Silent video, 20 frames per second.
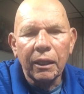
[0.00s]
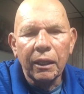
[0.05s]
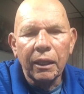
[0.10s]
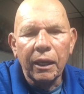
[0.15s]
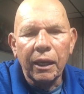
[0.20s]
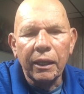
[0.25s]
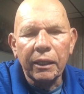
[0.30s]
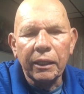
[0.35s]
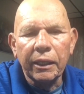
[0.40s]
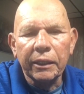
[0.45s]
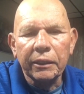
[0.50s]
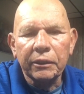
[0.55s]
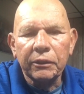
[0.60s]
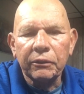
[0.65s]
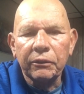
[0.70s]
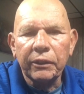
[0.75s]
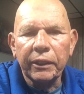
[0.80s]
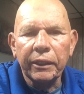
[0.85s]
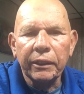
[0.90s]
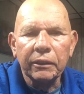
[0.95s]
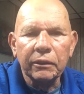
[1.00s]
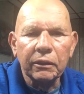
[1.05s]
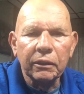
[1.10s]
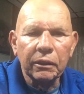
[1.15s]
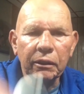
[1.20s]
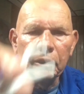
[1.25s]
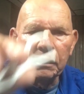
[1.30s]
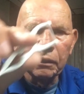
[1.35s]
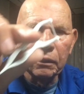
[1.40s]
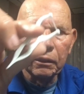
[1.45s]
I like to take
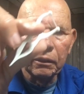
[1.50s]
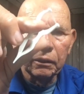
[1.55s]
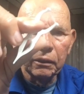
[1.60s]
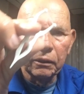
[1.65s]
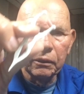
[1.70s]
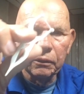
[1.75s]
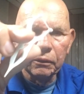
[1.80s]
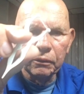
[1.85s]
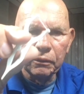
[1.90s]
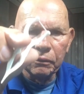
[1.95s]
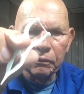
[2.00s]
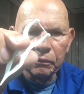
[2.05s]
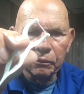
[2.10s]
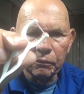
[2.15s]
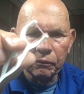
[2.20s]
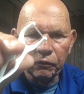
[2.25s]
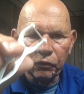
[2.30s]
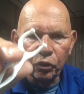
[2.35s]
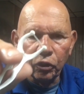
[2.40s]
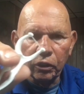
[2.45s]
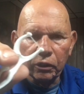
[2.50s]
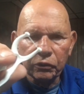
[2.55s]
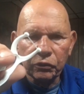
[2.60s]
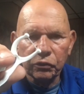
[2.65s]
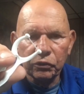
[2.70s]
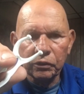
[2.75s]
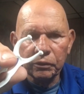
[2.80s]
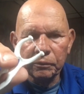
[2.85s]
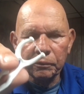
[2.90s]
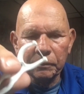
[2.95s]

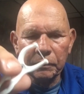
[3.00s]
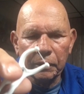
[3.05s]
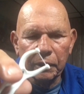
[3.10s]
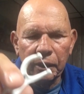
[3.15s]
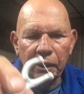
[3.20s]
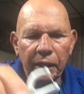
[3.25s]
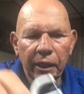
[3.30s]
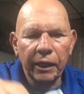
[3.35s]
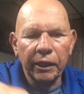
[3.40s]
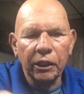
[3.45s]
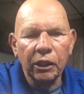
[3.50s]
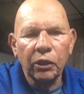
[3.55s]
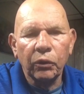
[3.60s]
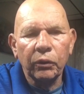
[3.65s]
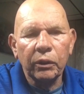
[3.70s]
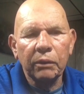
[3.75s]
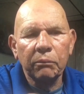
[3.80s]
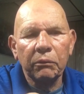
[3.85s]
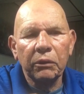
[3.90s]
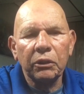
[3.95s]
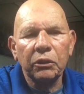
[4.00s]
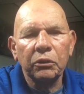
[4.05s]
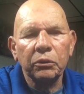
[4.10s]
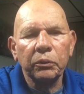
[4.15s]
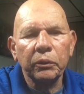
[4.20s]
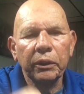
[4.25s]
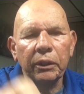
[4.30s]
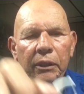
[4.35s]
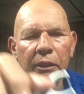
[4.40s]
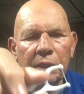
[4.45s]
floss and go in
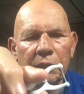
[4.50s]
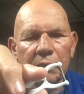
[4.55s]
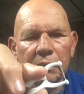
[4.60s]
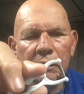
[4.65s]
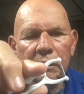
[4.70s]
between